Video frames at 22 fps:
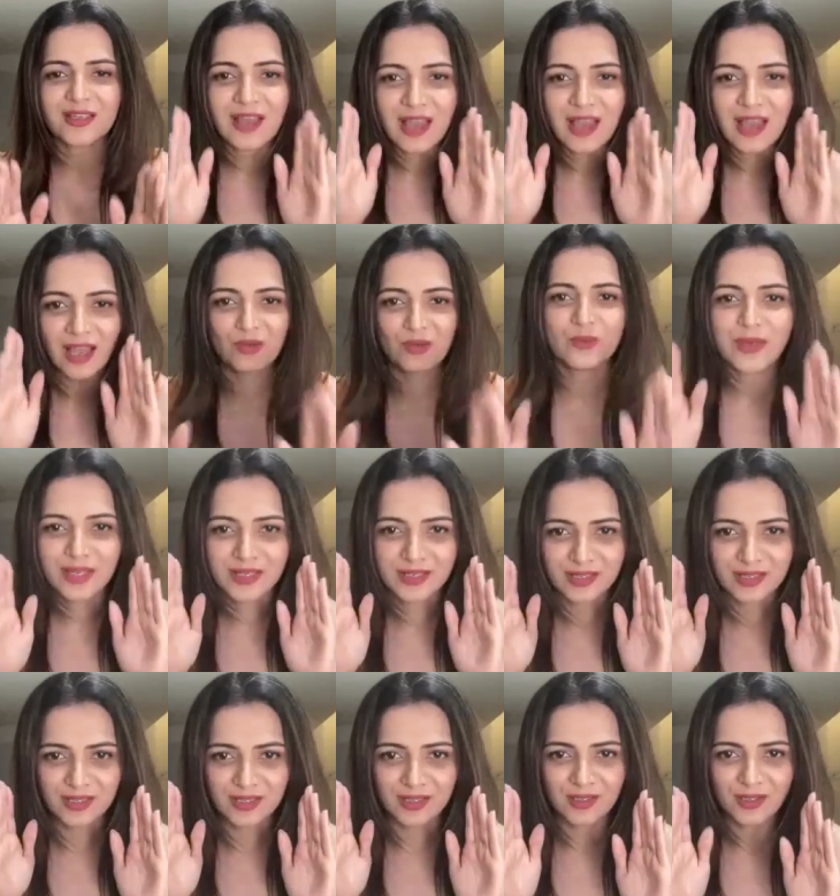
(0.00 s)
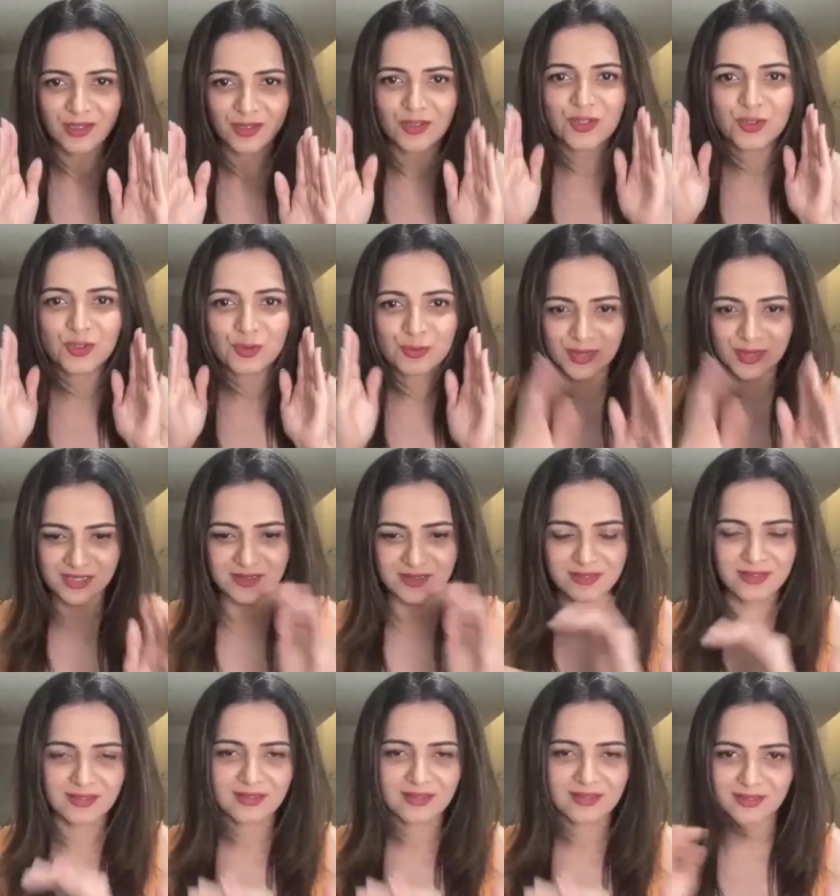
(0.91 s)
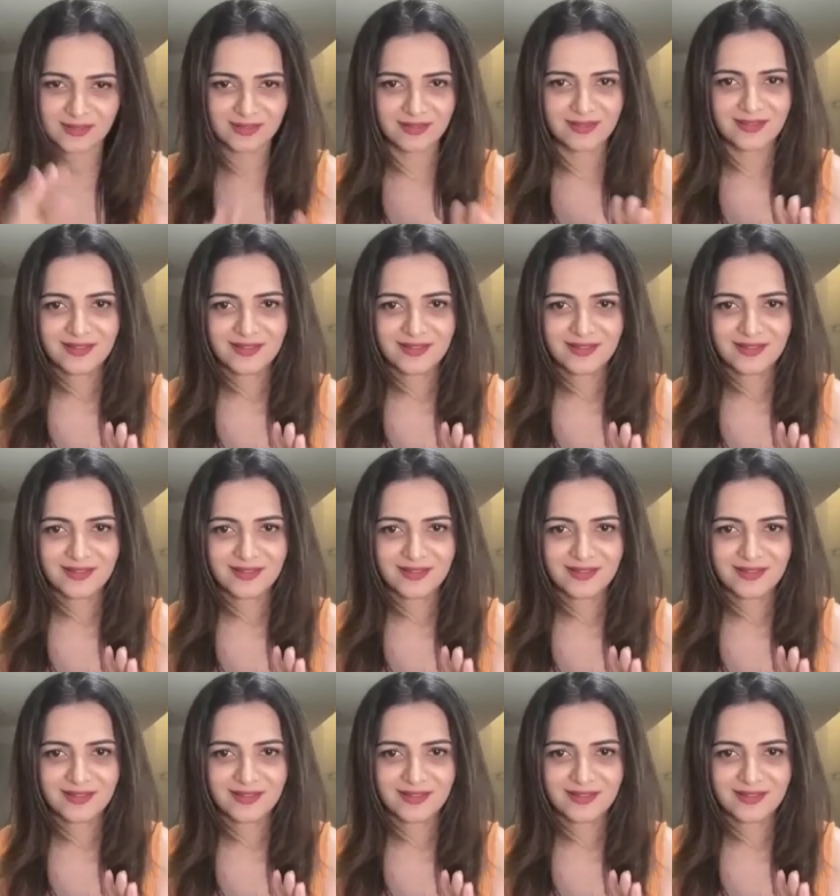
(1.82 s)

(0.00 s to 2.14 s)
and how well you mix it.